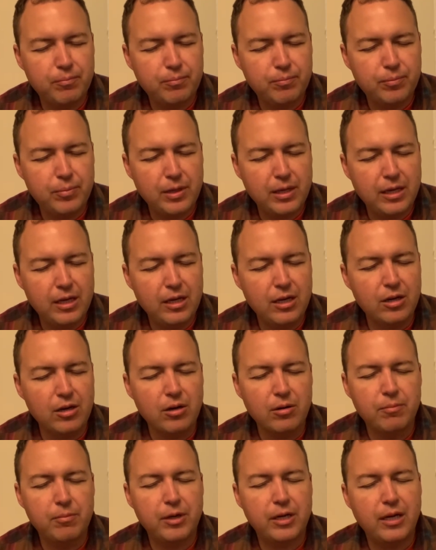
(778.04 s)
here
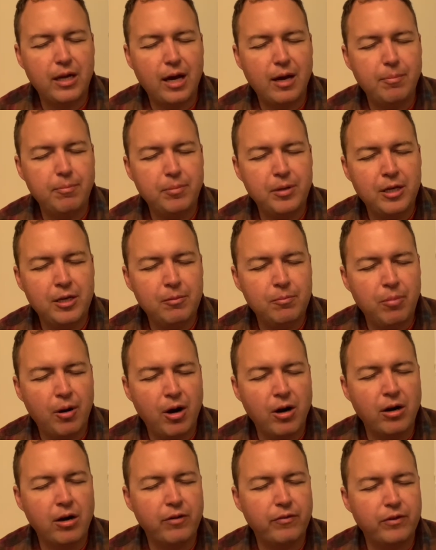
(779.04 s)
but not being
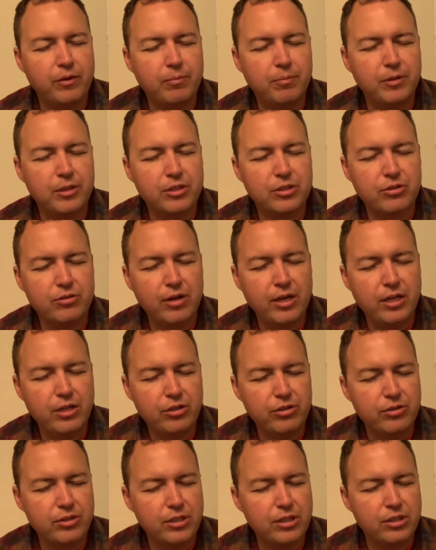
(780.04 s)
part of it, but
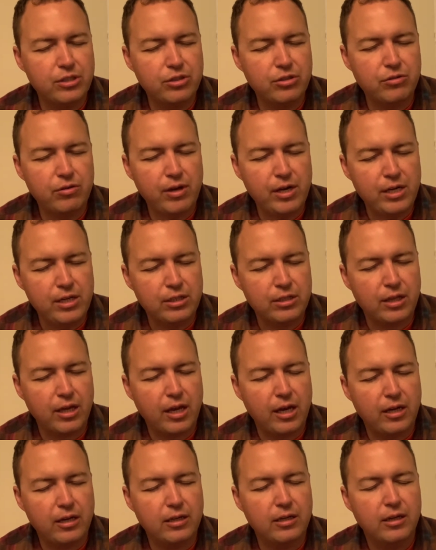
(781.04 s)
strangers in a strange
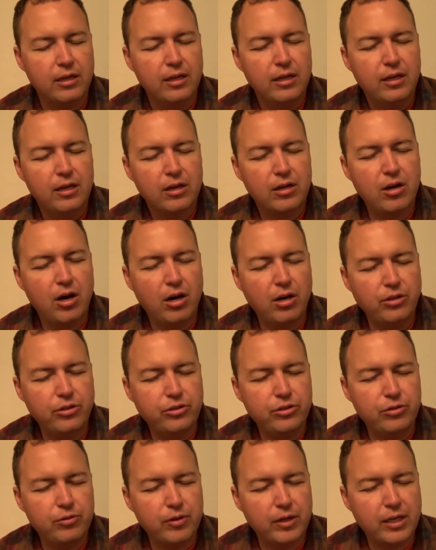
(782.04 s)
land, called
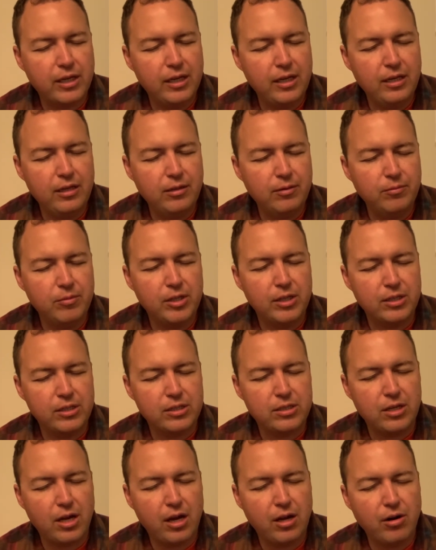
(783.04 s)
to a kingdom that is
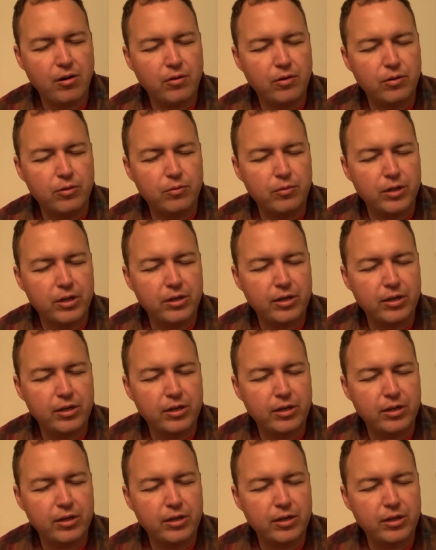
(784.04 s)
not our own. We are